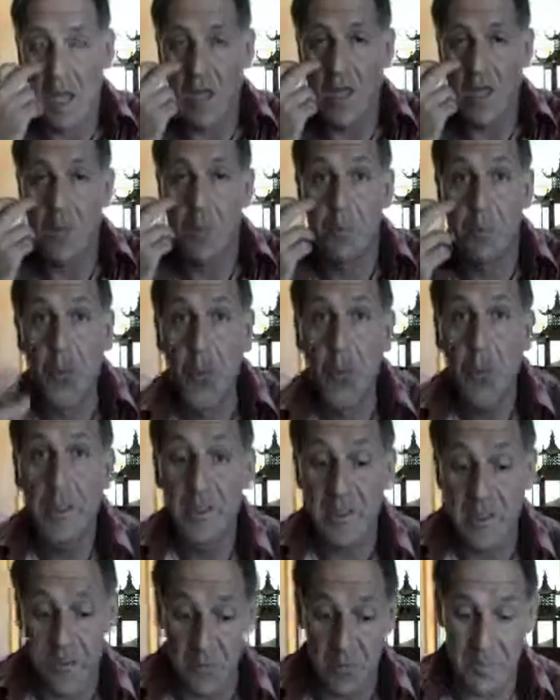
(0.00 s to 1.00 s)
And the
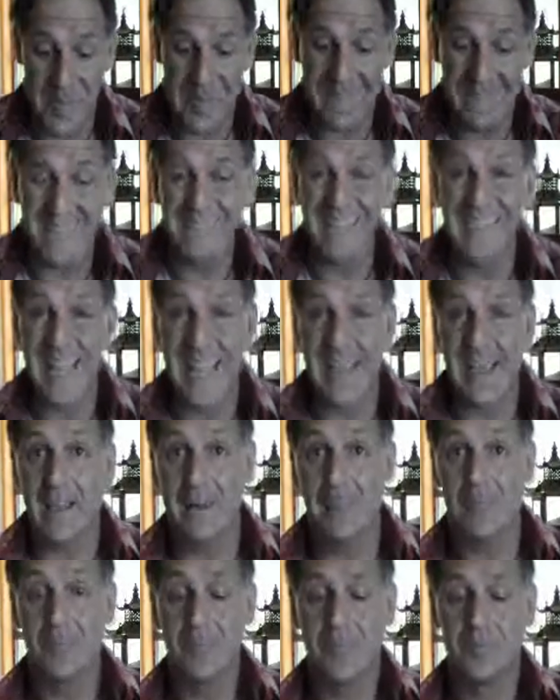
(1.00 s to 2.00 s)
purpose of the men's deck